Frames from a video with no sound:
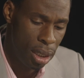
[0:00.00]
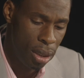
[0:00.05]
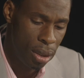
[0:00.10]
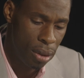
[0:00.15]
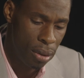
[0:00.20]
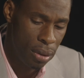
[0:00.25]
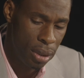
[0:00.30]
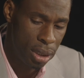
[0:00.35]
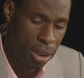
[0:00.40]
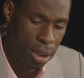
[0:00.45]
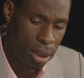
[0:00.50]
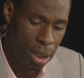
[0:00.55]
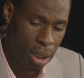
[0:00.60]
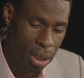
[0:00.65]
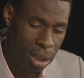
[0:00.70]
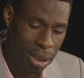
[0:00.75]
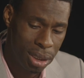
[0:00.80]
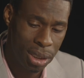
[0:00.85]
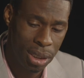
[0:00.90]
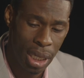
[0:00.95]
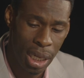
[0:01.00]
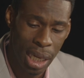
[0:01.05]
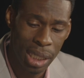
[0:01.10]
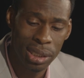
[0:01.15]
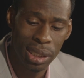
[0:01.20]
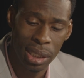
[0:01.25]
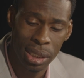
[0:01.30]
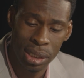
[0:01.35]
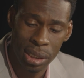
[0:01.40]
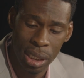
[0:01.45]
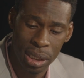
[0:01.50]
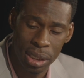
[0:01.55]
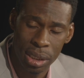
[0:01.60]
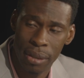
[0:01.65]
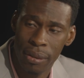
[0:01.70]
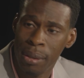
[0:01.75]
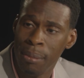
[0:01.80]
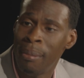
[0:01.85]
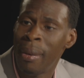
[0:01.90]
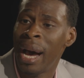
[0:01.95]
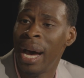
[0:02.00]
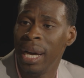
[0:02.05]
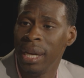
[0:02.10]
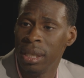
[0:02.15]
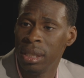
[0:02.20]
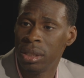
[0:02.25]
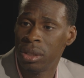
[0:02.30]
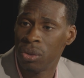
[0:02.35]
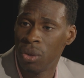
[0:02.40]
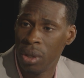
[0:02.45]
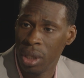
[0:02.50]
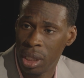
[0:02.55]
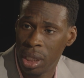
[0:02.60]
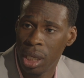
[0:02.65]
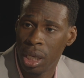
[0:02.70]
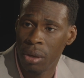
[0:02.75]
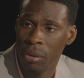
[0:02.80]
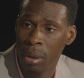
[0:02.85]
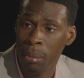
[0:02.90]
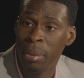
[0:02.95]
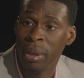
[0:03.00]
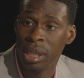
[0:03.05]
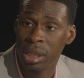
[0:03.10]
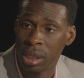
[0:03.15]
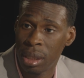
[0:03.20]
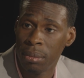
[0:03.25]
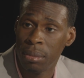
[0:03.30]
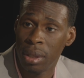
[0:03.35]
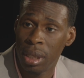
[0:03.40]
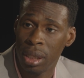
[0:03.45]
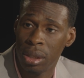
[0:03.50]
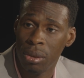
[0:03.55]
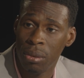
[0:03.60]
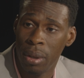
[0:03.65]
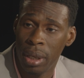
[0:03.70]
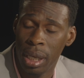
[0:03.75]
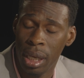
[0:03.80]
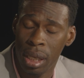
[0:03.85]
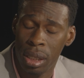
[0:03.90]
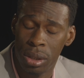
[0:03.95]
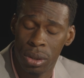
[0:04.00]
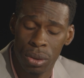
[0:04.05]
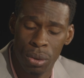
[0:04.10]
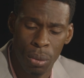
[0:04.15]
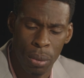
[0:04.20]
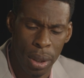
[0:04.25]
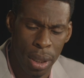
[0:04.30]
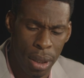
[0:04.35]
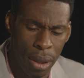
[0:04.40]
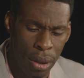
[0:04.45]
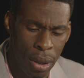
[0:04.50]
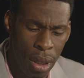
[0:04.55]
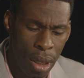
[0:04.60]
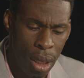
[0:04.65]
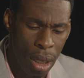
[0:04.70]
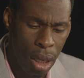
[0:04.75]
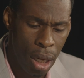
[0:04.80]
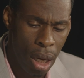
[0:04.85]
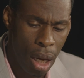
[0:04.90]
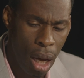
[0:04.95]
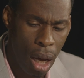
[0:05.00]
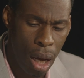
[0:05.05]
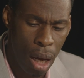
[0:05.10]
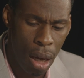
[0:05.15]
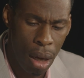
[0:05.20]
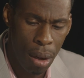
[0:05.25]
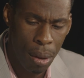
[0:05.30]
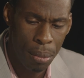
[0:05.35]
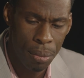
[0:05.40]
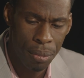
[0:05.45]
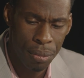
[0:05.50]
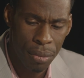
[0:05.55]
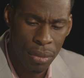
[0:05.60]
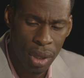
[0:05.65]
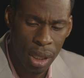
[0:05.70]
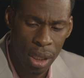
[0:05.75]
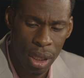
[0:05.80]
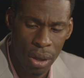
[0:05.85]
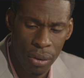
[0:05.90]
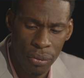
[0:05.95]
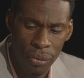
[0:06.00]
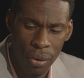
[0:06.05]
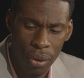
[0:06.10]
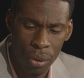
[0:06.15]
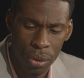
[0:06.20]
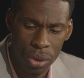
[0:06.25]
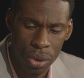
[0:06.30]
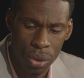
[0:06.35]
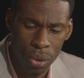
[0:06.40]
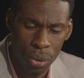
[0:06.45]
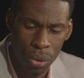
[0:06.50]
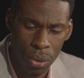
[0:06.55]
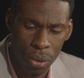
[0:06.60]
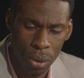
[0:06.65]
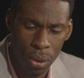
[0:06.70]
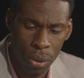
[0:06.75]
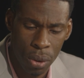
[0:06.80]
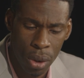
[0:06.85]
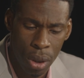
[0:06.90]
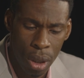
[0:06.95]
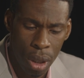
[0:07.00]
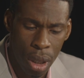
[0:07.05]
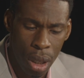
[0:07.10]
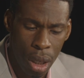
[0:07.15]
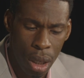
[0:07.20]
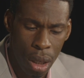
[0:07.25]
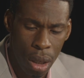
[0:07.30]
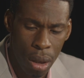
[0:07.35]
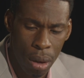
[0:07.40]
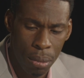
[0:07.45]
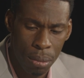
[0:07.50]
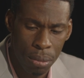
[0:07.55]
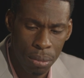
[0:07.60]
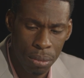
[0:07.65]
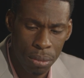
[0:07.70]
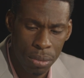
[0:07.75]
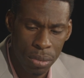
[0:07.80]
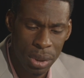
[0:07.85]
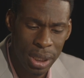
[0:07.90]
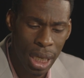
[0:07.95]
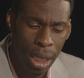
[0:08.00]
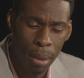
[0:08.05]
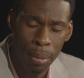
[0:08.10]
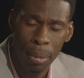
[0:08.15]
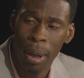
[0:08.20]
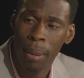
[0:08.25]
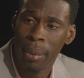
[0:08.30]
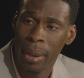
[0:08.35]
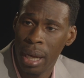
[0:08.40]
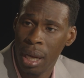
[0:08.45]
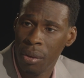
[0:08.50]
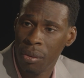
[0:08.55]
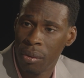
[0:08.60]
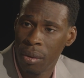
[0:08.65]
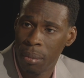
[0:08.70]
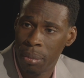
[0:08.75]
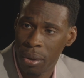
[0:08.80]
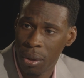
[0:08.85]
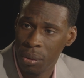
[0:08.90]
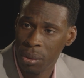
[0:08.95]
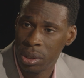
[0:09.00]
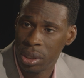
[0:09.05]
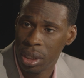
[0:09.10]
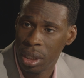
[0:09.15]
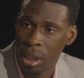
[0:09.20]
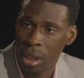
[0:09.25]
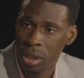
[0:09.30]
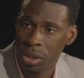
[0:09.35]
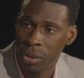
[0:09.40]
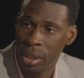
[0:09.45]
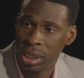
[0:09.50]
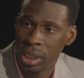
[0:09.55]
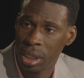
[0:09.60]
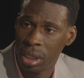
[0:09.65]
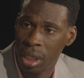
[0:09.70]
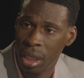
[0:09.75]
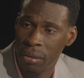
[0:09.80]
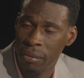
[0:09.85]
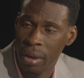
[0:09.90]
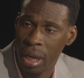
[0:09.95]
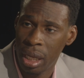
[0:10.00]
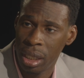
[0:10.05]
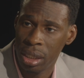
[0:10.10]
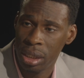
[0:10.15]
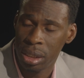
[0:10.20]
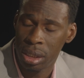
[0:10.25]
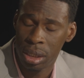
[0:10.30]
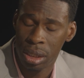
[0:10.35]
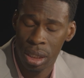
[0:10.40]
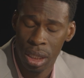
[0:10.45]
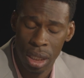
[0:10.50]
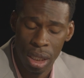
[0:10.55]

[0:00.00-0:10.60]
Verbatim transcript: you know it's this is that's not necessarily my sort of theory, but it's something I do adhere to where um, there are folks who um, take a public health approach to addressing gun violence,